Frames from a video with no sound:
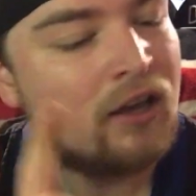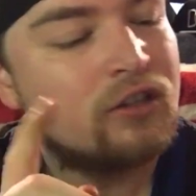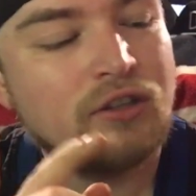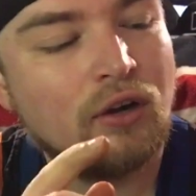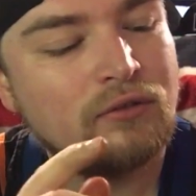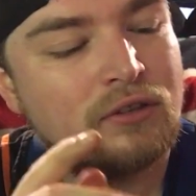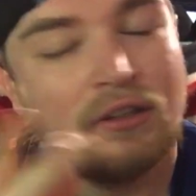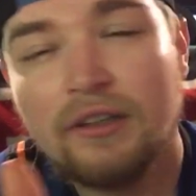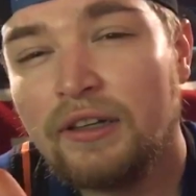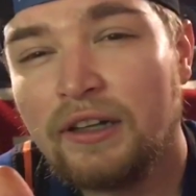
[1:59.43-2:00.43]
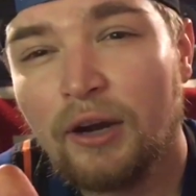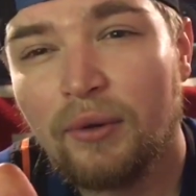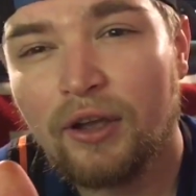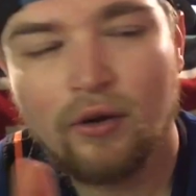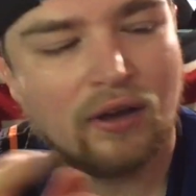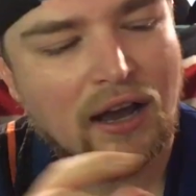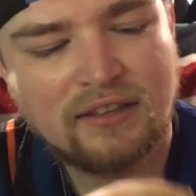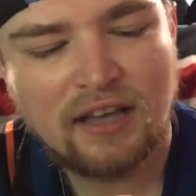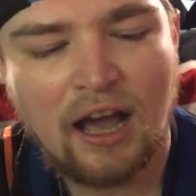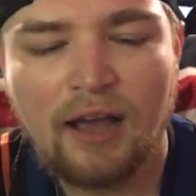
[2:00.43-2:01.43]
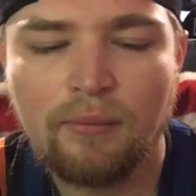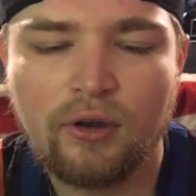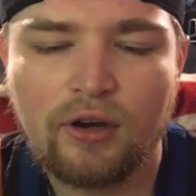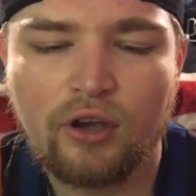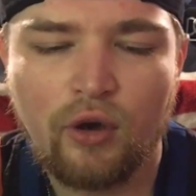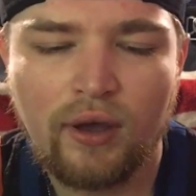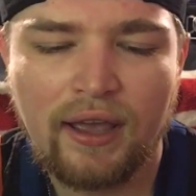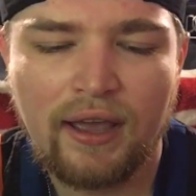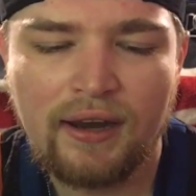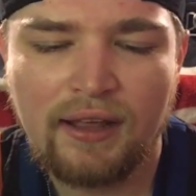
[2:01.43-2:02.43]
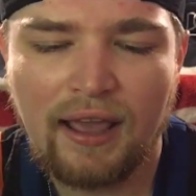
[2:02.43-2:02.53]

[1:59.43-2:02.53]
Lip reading: So there we go, guys. I'm going to go ahead